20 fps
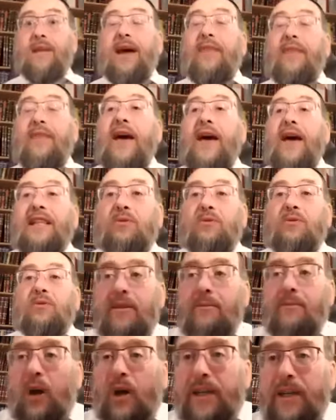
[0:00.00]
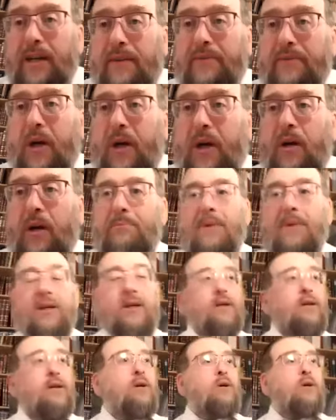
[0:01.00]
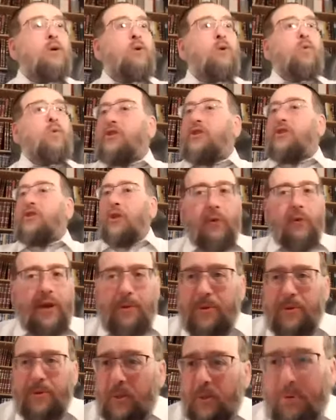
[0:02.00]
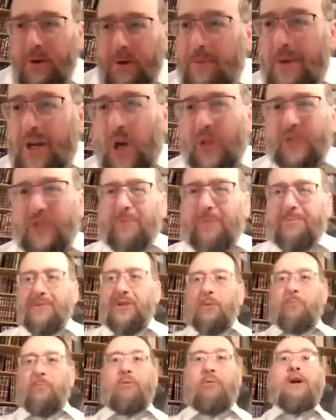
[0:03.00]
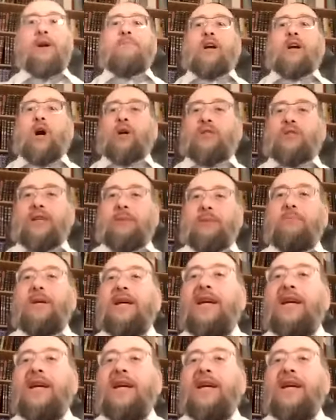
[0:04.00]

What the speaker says: And that's why the Magen Avraham wouldn't agree with the Pri Megadim. The Pri Megadim